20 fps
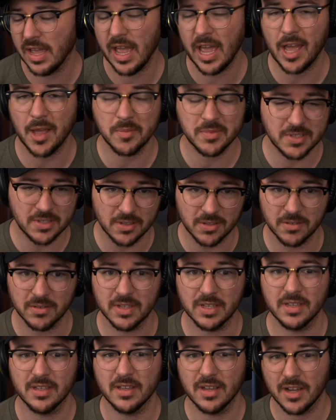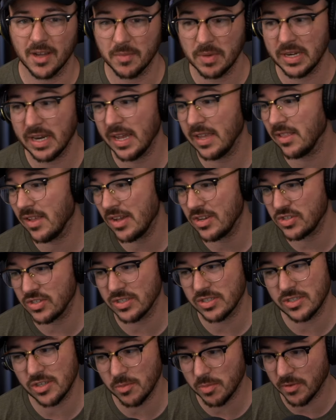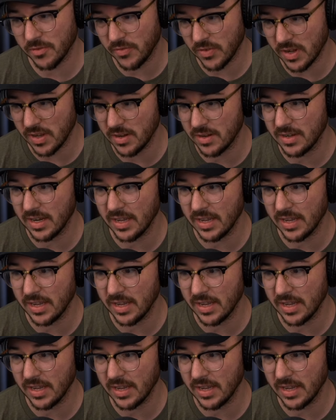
Absolutely. A night launch is super fun.